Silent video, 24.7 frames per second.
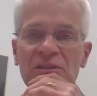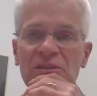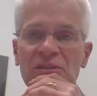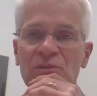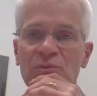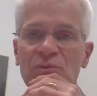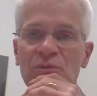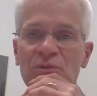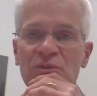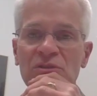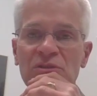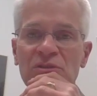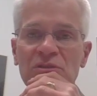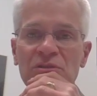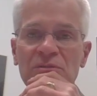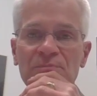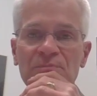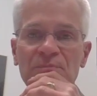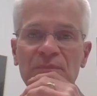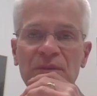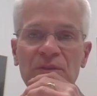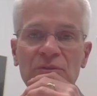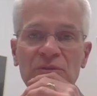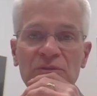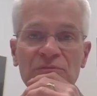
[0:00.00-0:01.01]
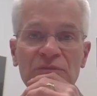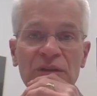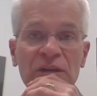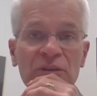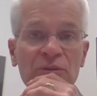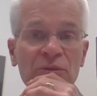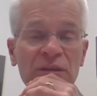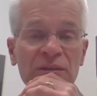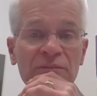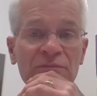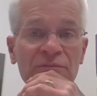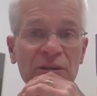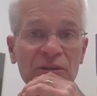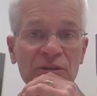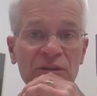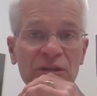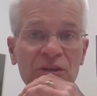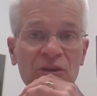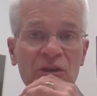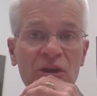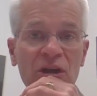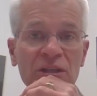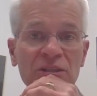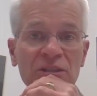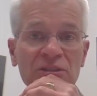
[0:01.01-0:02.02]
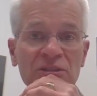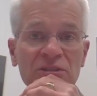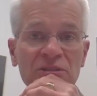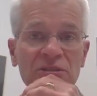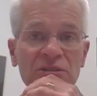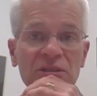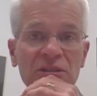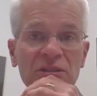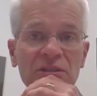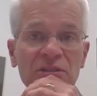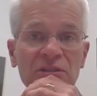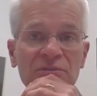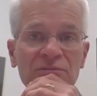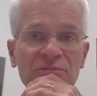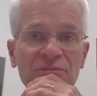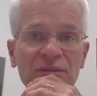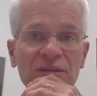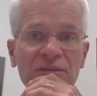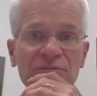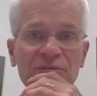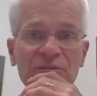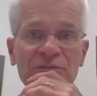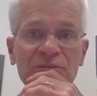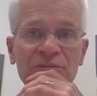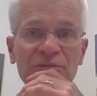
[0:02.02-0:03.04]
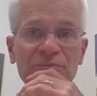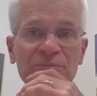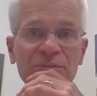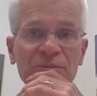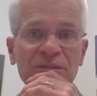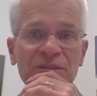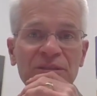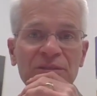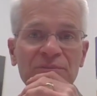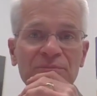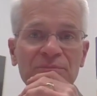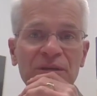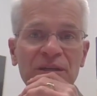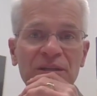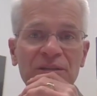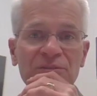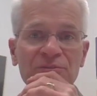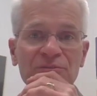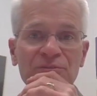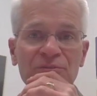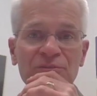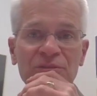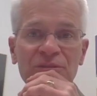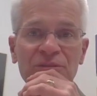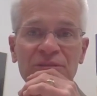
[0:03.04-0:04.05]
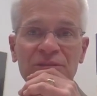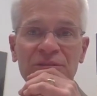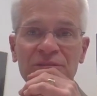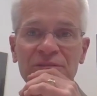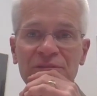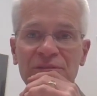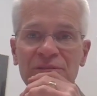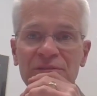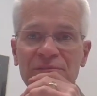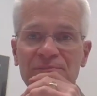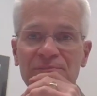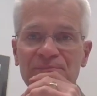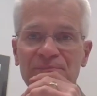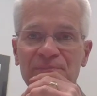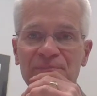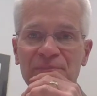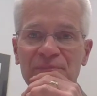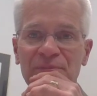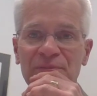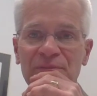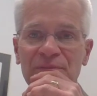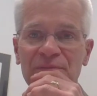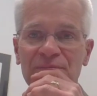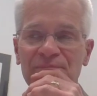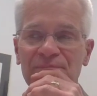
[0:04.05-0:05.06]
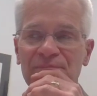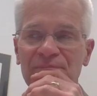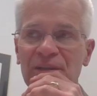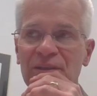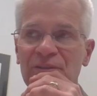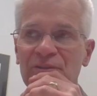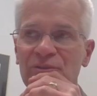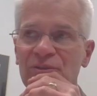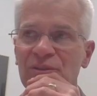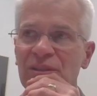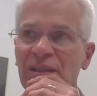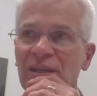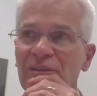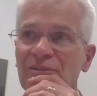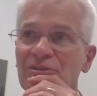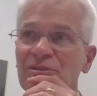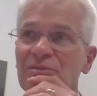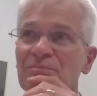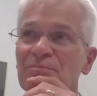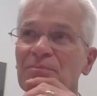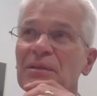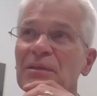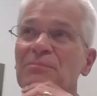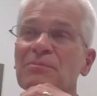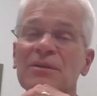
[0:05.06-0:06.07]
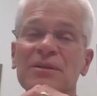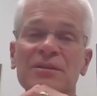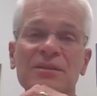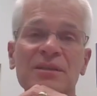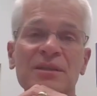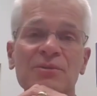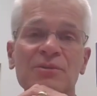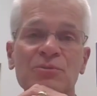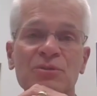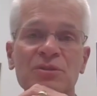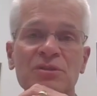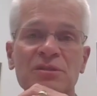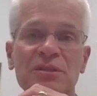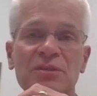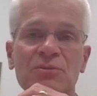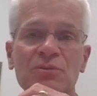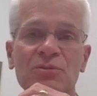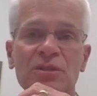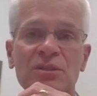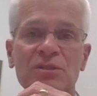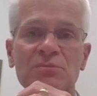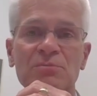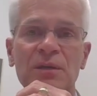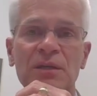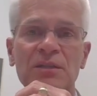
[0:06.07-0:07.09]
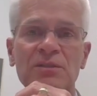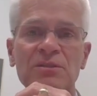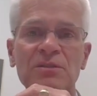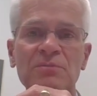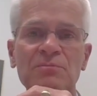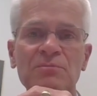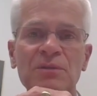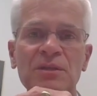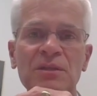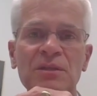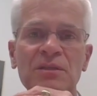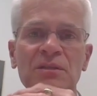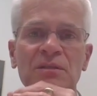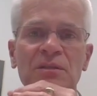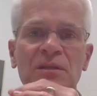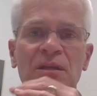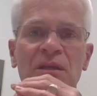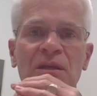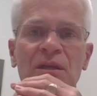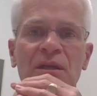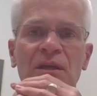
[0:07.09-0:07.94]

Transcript: It was very, very costly. $500 million for the 100,000 people, I think it was, they were expecting to be in it.